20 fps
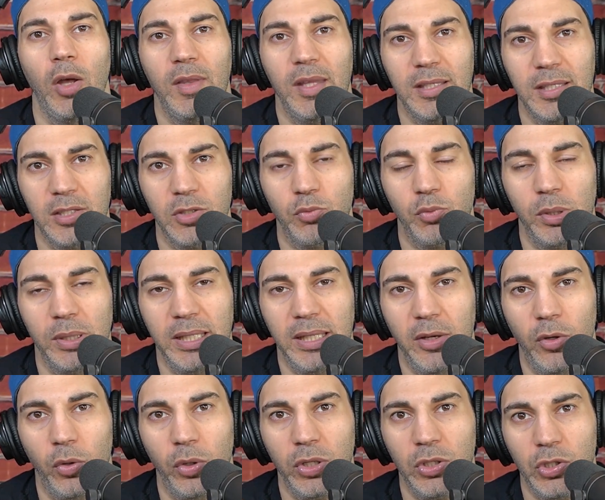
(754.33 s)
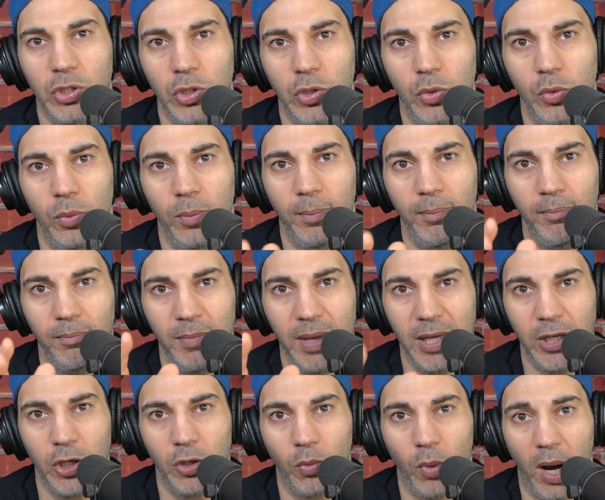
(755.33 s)
this is really going to
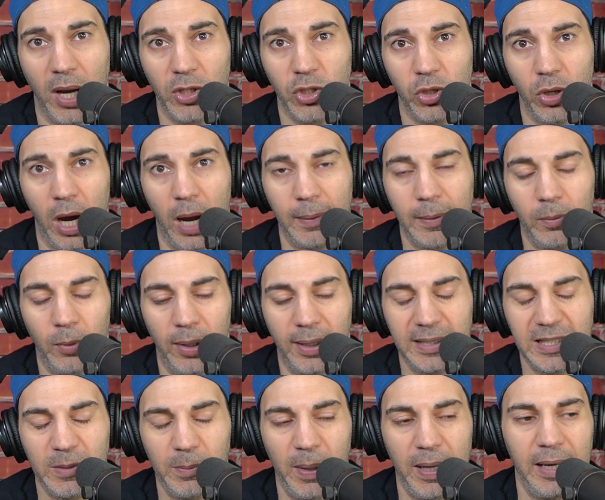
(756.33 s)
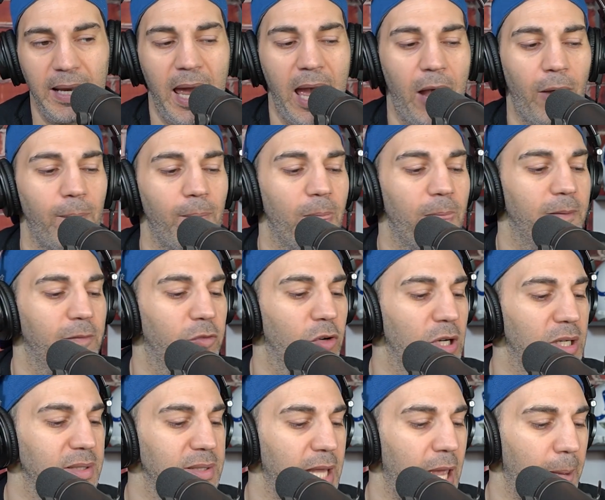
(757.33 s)
make your roster optimal. I'll explain how.
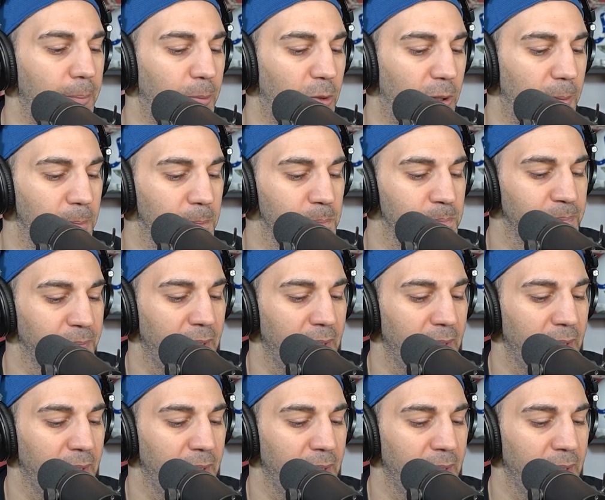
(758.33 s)
For example,